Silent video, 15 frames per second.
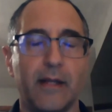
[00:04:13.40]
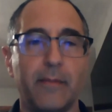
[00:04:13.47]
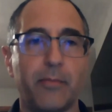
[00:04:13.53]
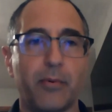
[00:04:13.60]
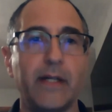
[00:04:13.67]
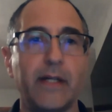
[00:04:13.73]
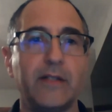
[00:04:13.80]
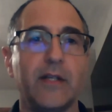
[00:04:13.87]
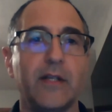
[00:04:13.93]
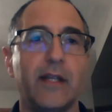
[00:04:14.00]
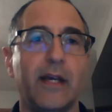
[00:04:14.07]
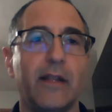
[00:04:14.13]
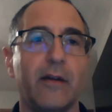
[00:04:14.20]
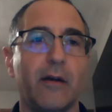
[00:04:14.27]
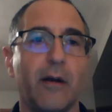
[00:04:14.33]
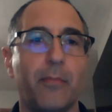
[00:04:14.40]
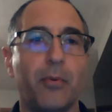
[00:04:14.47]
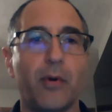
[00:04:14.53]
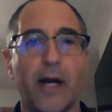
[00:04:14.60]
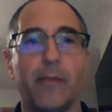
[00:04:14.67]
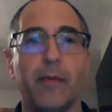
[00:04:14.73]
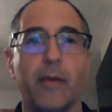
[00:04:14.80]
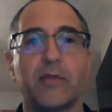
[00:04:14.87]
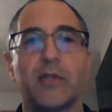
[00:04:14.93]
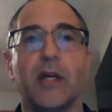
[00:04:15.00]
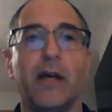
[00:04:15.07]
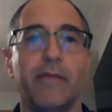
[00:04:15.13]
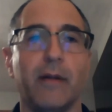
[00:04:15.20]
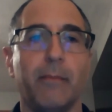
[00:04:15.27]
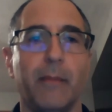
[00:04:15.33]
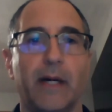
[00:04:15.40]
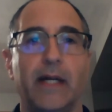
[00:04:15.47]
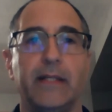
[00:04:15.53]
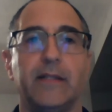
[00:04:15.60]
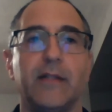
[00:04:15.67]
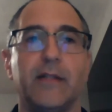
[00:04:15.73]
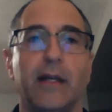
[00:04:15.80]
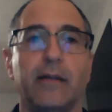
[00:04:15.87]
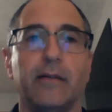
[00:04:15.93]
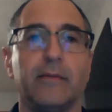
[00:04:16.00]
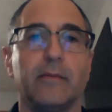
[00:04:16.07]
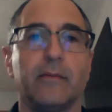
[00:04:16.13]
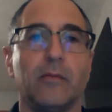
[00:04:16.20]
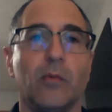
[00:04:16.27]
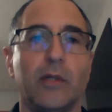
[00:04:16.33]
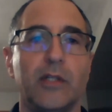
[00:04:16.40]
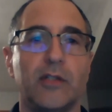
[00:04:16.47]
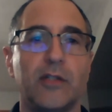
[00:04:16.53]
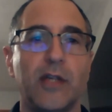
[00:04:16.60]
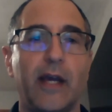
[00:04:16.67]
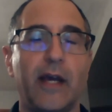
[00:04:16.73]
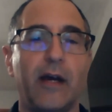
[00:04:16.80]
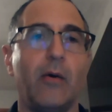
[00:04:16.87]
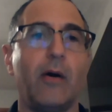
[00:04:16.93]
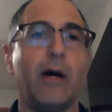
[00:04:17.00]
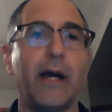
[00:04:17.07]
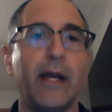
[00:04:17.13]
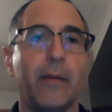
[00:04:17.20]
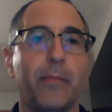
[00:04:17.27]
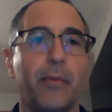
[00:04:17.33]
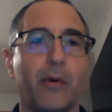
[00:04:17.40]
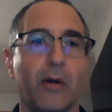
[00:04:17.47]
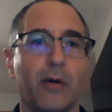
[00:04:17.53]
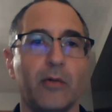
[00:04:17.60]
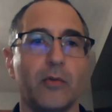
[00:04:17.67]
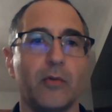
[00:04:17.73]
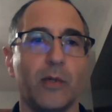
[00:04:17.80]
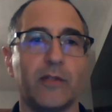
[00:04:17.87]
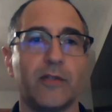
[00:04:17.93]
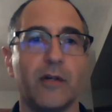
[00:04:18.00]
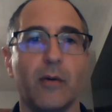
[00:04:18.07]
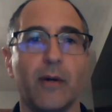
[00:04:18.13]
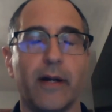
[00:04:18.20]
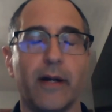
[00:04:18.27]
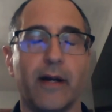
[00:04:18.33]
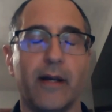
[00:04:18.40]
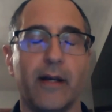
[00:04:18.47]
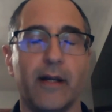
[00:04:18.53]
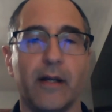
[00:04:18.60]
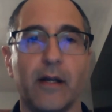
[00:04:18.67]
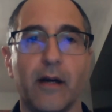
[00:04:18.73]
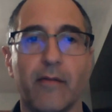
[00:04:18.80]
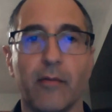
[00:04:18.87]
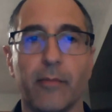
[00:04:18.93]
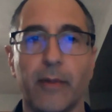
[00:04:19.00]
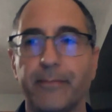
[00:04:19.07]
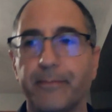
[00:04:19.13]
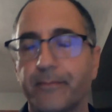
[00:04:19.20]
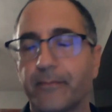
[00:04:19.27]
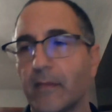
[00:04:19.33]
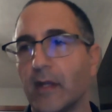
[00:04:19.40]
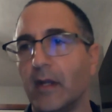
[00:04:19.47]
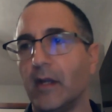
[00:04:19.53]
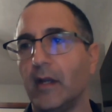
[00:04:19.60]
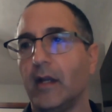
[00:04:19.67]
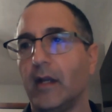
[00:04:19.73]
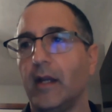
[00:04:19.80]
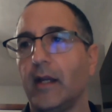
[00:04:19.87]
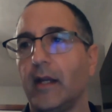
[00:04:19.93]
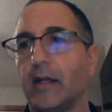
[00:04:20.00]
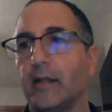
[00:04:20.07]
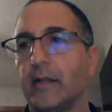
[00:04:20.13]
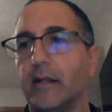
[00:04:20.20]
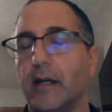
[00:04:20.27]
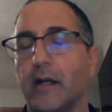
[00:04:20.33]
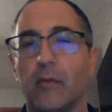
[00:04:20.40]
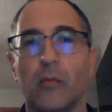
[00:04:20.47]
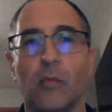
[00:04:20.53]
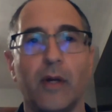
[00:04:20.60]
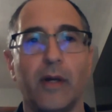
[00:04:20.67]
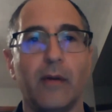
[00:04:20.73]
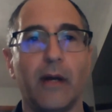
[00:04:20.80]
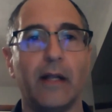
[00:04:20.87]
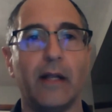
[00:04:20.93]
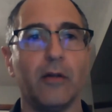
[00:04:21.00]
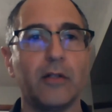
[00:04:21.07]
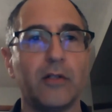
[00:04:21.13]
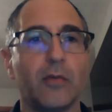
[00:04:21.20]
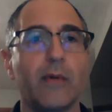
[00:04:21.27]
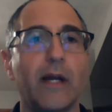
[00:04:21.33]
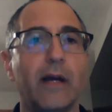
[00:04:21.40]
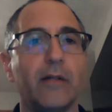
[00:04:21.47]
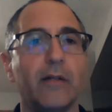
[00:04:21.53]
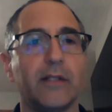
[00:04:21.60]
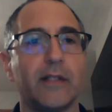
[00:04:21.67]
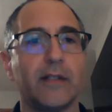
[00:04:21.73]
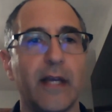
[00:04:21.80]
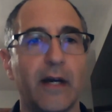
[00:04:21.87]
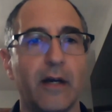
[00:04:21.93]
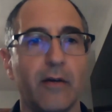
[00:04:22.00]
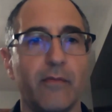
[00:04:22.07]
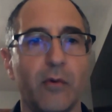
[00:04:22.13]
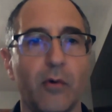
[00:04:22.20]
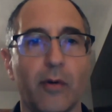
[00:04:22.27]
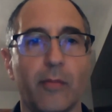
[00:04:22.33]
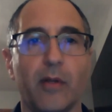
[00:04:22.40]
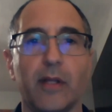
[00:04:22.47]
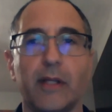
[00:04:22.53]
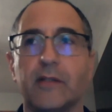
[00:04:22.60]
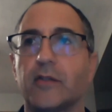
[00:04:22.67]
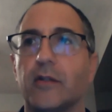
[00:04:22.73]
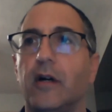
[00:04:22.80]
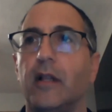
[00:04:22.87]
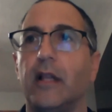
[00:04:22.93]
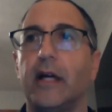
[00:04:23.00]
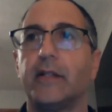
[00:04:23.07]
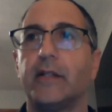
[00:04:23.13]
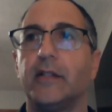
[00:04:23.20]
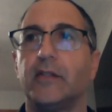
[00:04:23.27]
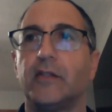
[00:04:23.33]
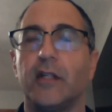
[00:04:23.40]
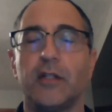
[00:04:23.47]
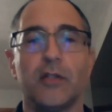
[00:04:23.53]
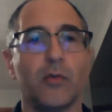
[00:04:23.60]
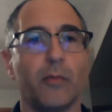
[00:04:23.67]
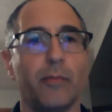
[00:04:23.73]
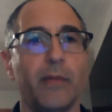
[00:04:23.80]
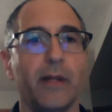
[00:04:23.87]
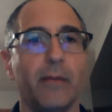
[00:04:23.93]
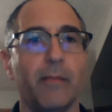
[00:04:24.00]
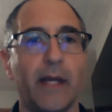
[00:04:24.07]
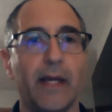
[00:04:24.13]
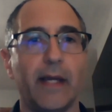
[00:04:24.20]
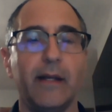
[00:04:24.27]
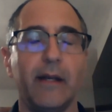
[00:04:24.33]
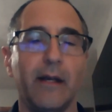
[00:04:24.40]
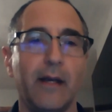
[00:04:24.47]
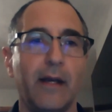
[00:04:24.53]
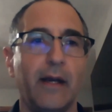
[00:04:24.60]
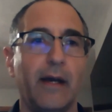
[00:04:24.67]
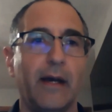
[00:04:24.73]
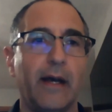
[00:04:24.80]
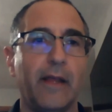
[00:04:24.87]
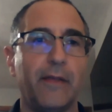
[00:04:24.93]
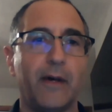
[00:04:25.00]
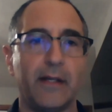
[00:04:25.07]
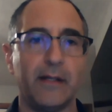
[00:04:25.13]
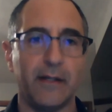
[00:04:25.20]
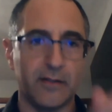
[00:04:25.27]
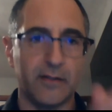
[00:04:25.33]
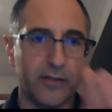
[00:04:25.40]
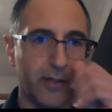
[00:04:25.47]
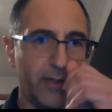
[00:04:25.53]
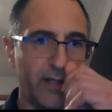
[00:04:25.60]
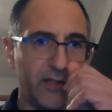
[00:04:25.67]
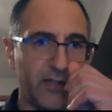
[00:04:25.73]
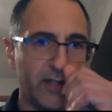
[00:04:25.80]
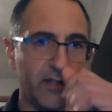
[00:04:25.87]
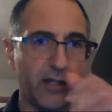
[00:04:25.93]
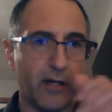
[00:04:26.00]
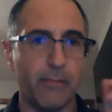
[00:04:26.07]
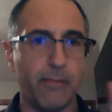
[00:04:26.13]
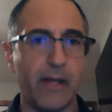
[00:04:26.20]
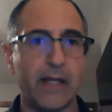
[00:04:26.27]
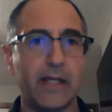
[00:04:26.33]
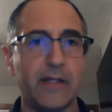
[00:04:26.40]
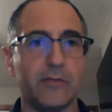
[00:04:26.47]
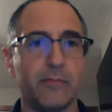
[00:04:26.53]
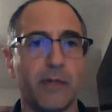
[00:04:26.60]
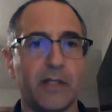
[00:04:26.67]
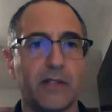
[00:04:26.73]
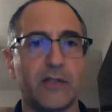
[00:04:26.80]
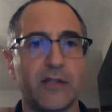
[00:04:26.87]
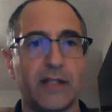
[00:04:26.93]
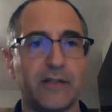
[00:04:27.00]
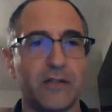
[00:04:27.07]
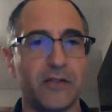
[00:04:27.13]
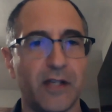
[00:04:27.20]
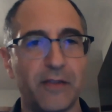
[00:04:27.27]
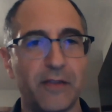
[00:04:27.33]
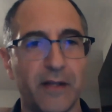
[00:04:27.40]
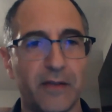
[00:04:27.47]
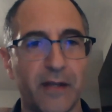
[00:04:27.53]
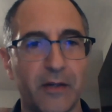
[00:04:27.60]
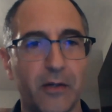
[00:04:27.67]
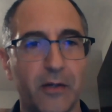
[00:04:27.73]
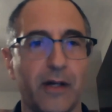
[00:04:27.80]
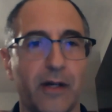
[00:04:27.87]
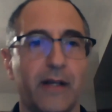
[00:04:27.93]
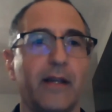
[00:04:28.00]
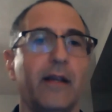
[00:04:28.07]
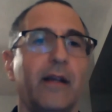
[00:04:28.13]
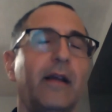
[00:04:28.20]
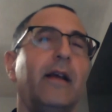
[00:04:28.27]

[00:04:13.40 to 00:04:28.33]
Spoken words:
they bring together a problem-solving mindset, which is how I approach what's going on in government. And when I looked around at the town of Normal and saw a lot of the decisions were being made, I thought, some of these things aren't making as much sense as I think they could.